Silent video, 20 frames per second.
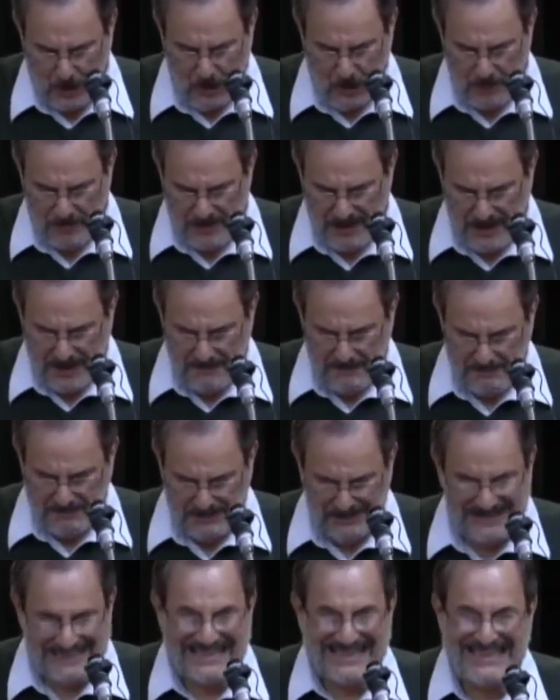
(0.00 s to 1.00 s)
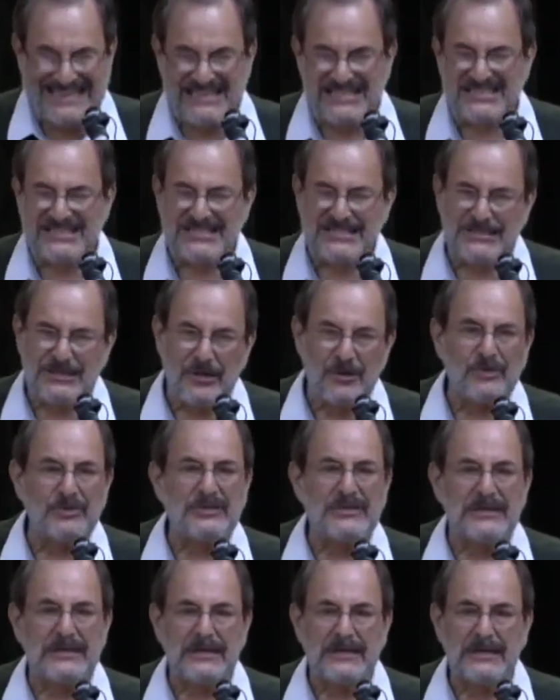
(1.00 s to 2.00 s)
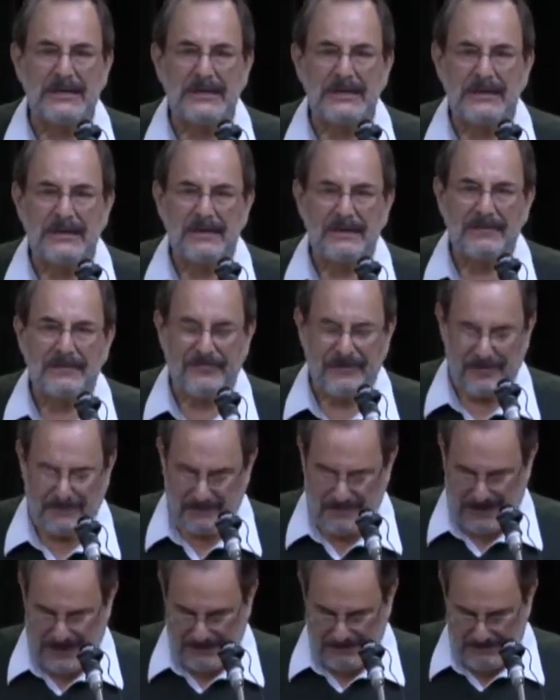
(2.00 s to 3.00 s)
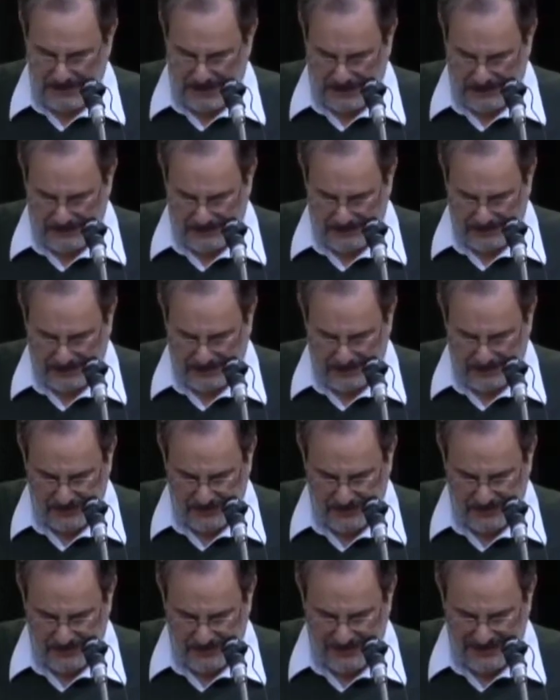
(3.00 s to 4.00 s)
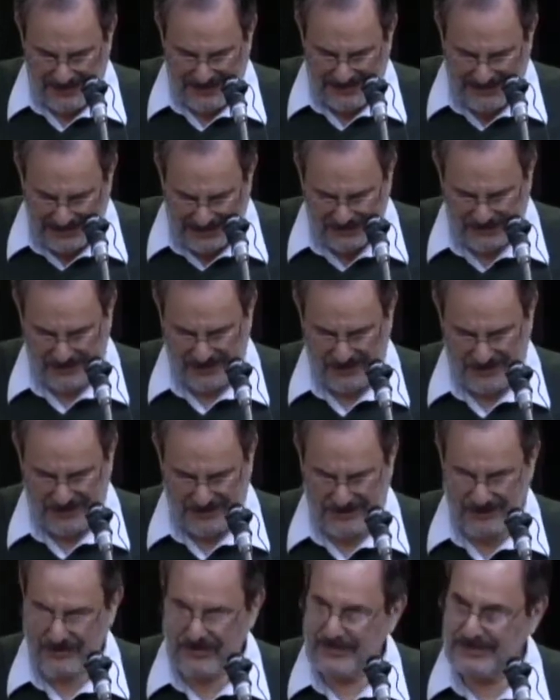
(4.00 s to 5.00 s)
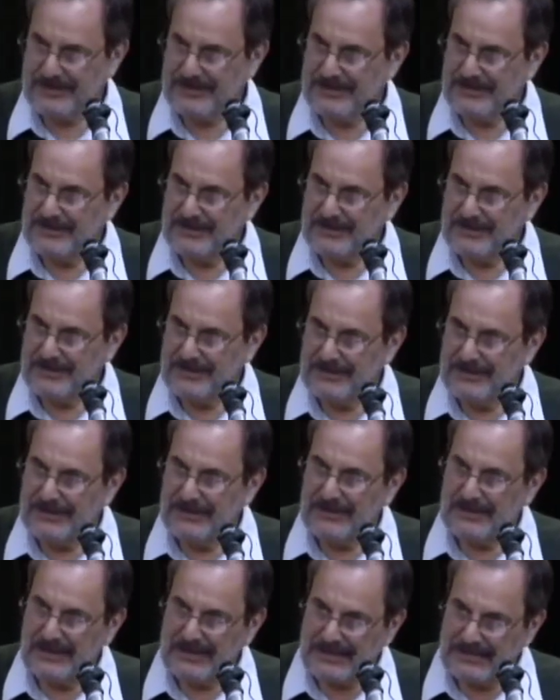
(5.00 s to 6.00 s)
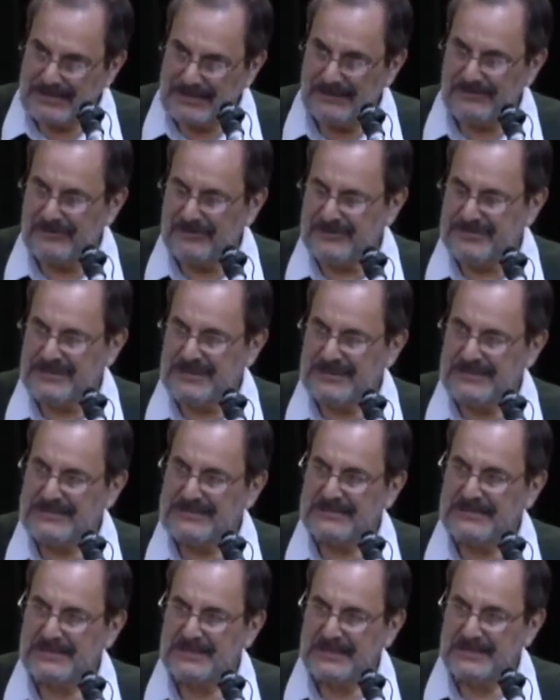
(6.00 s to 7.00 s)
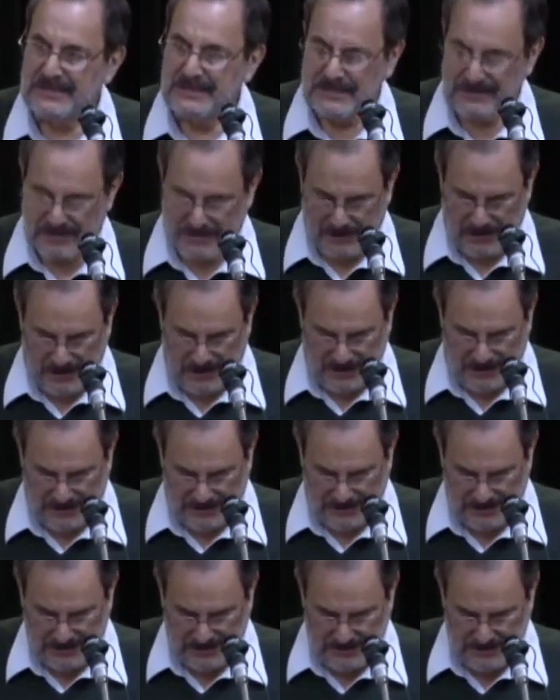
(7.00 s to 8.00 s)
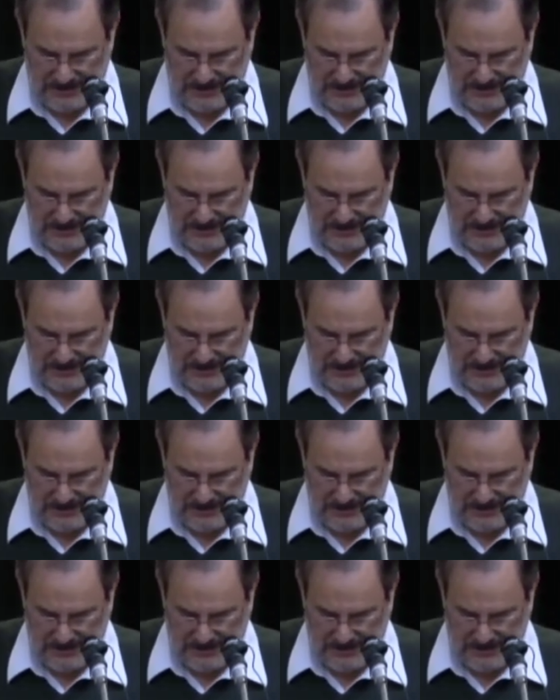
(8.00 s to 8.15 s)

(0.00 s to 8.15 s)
hope bleeds slowly from my mouth into the dirt that covers us all.